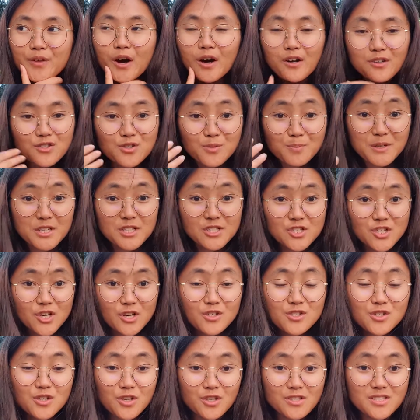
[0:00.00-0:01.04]
on the
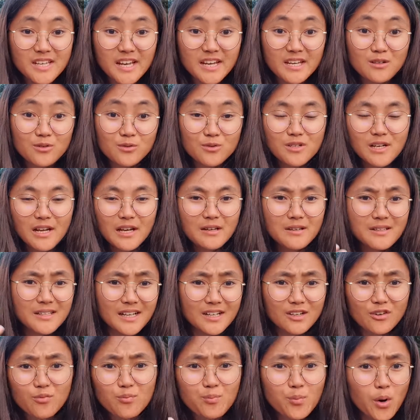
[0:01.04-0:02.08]
picture the cocktail looked like
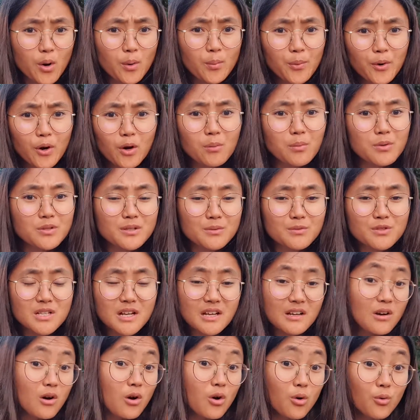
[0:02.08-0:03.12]
kind of purple, but I was
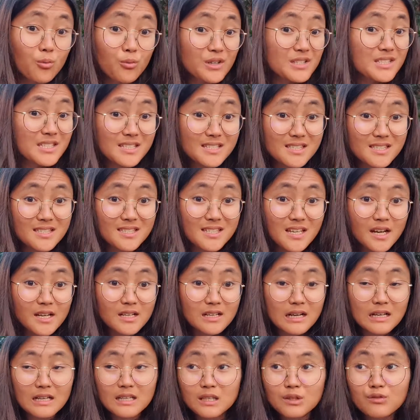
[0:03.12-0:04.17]
like, oh, what is
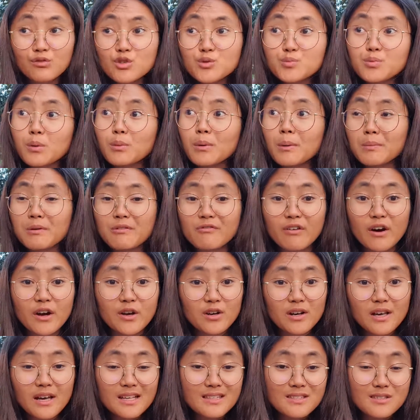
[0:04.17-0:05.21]
inside? Like it was probably
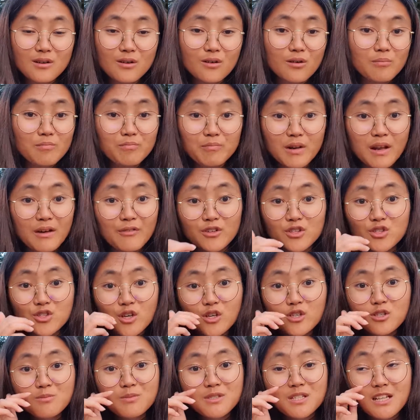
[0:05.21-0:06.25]
violet or
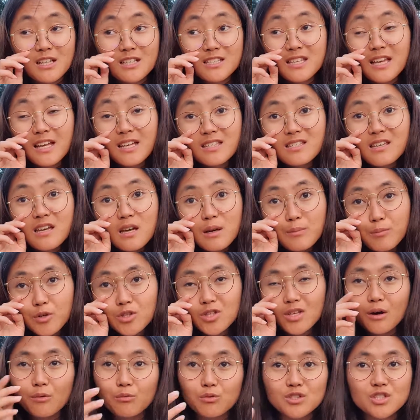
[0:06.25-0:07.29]
lavender or something like that,
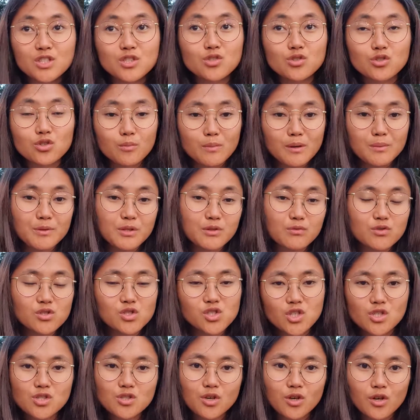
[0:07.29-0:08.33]
but I wanted to know, maybe it was
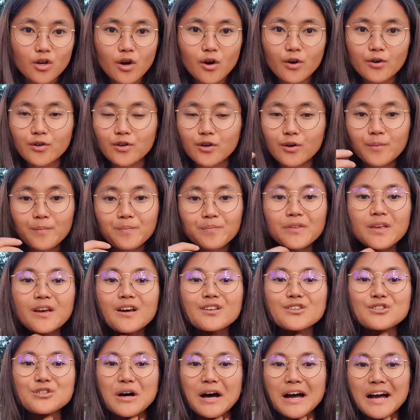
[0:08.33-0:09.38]
just color.
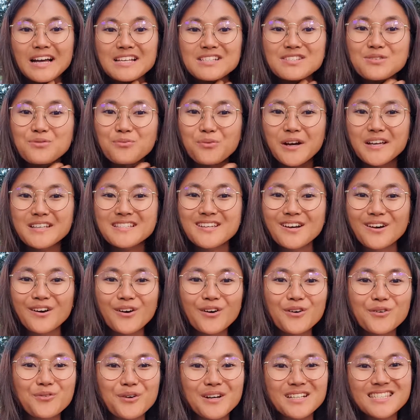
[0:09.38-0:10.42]
So I asked the waiter,
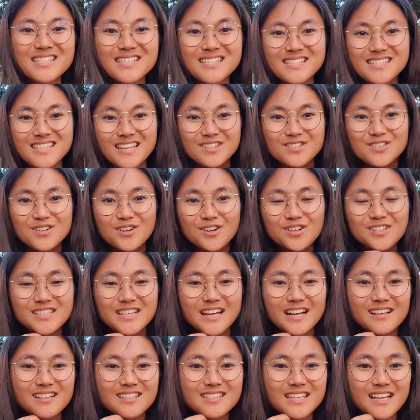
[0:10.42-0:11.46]
oh, what's inside the
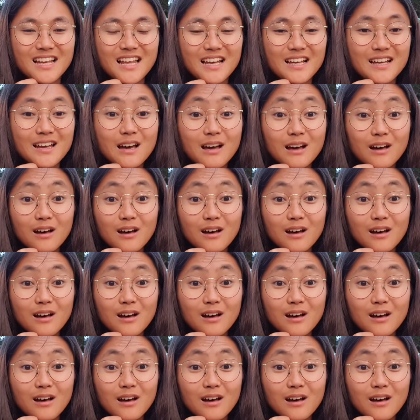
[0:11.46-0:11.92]
cocktail? And they're like,